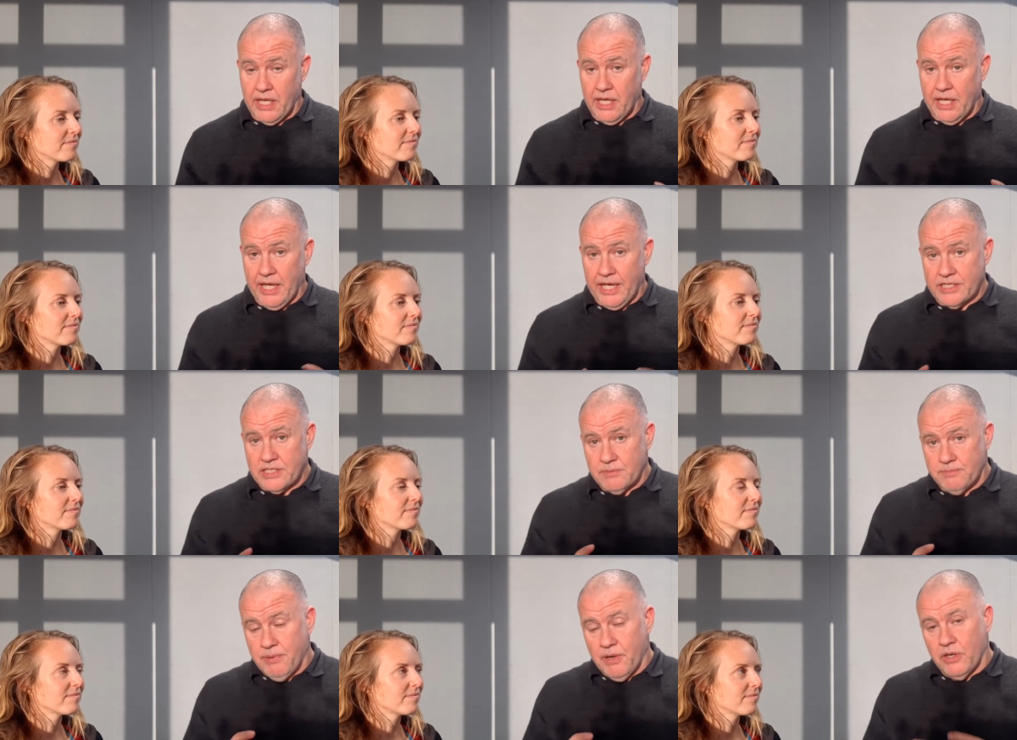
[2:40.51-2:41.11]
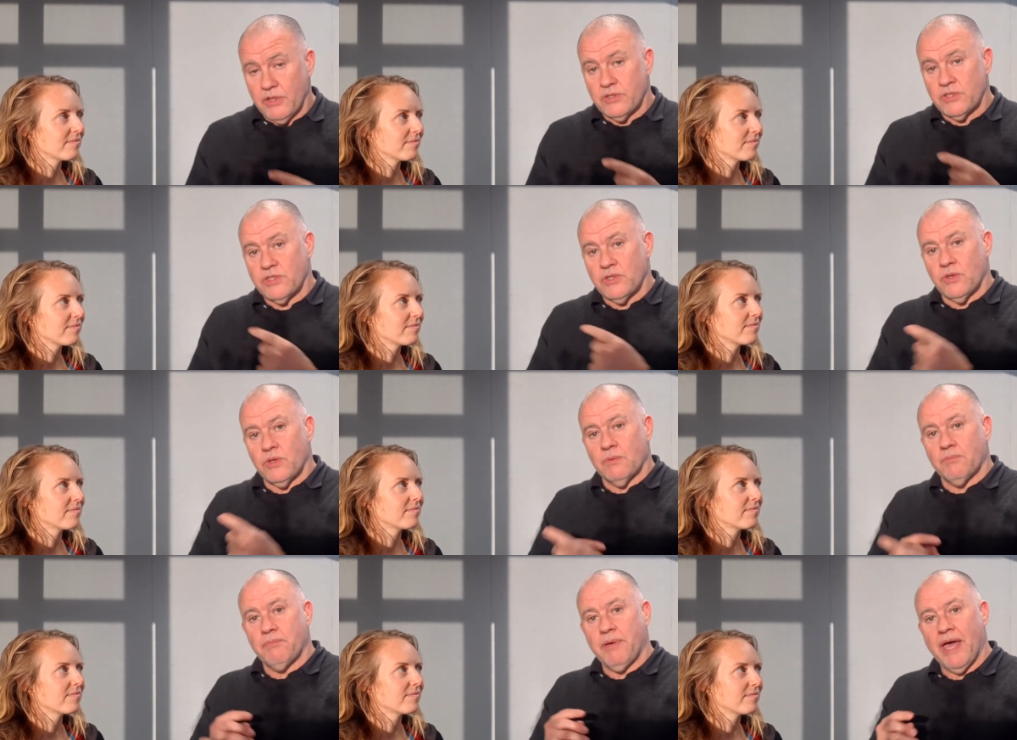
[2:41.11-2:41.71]
Speaker 1: as opposed to
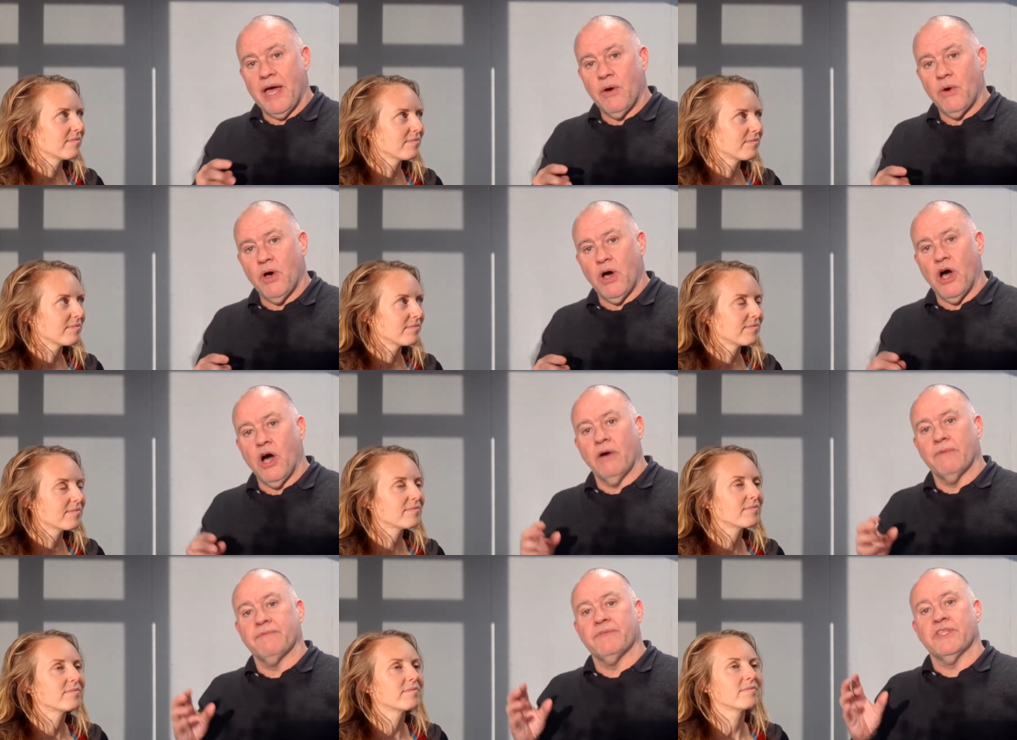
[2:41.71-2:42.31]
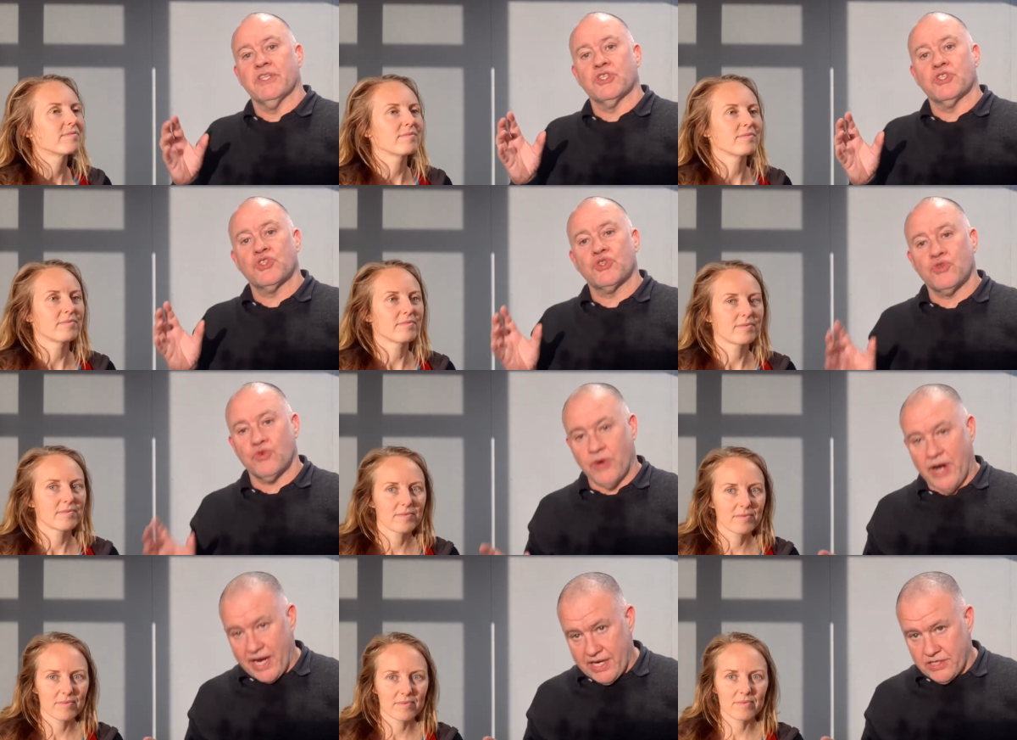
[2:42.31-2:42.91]
the power of the
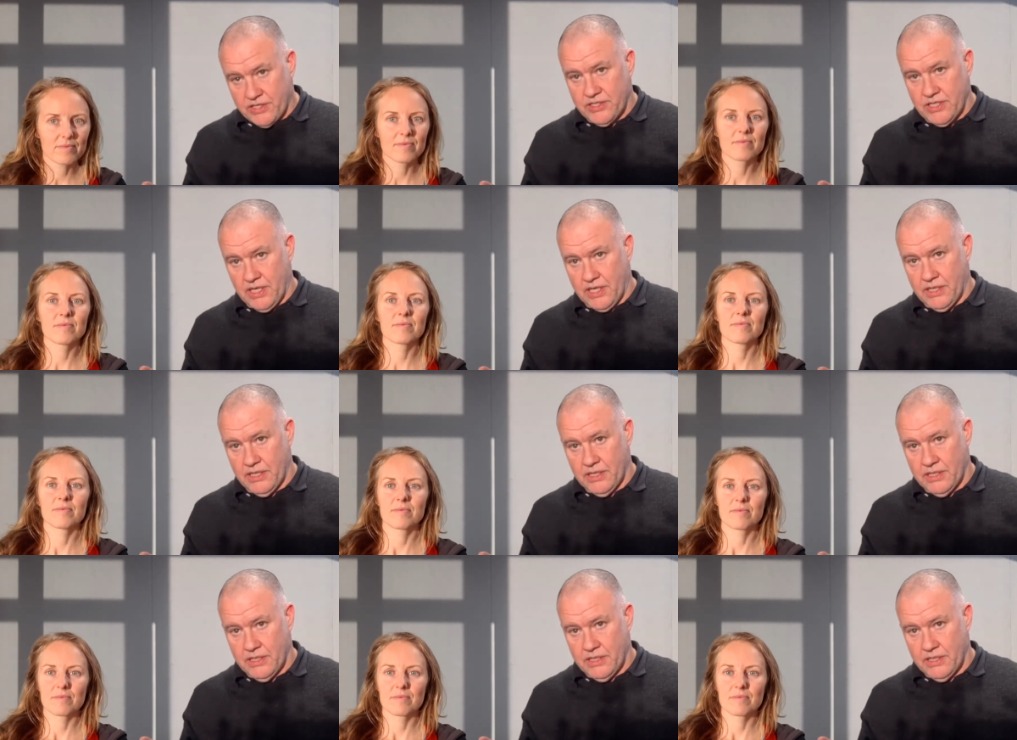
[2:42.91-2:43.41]
structure.